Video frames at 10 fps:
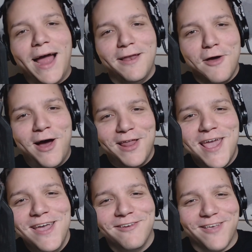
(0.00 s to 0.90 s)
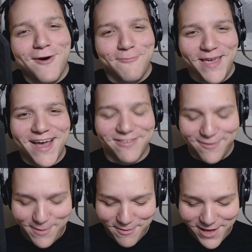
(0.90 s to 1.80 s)
I know how to use OBS,
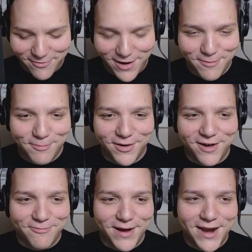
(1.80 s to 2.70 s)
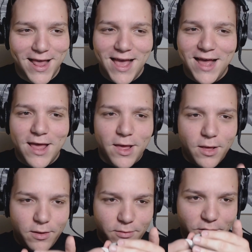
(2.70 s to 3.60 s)
so maybe that's why I've been put off by it.
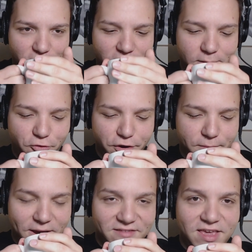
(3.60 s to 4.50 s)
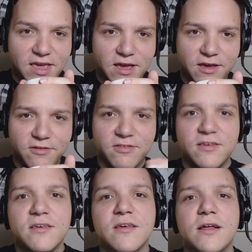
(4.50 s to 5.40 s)
Gonna keep drinking my tea
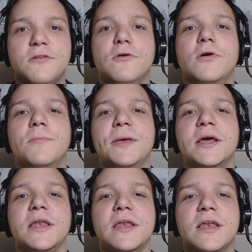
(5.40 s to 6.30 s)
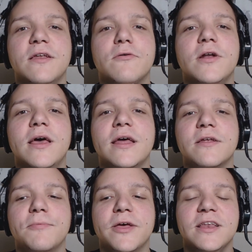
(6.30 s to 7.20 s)
because I don't want to
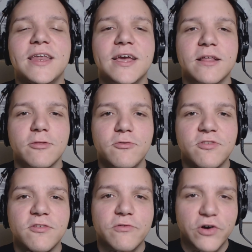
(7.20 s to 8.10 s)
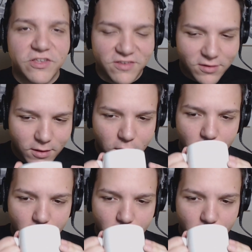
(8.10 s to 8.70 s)
end up like Nick and lose this voice.